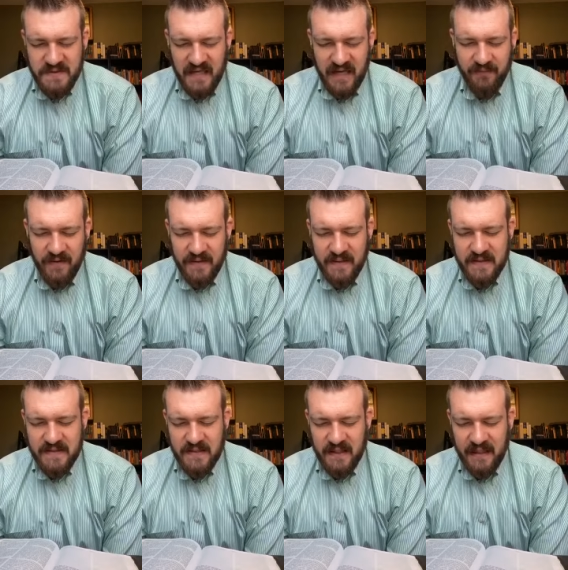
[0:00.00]
safe at
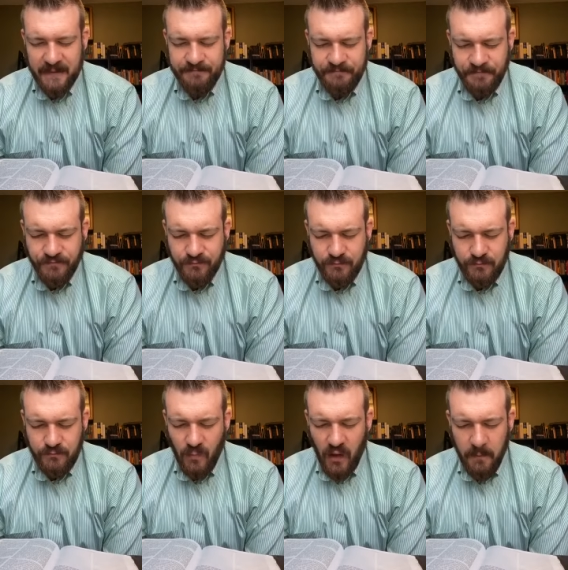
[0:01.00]
this time.
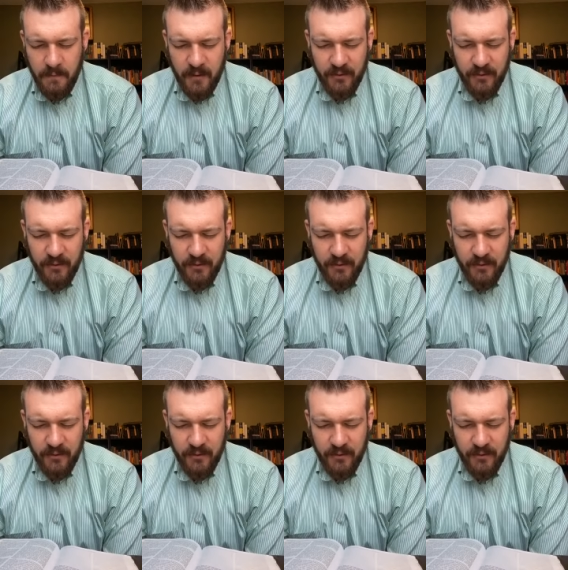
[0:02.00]
Be